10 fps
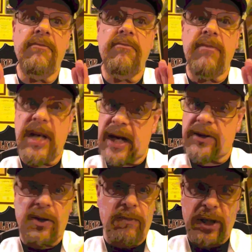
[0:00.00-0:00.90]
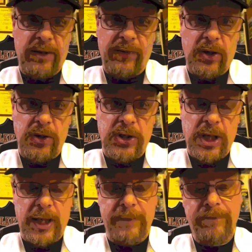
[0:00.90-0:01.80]
not so much of
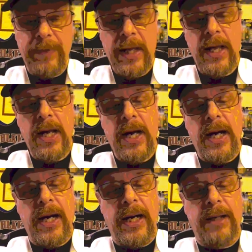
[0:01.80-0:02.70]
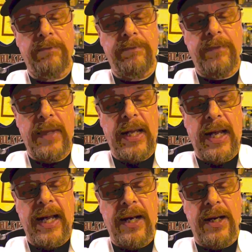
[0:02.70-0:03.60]
Kershaw. Um,
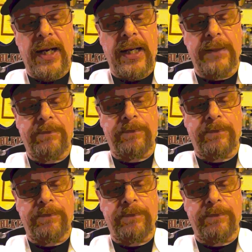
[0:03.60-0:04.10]
and uh,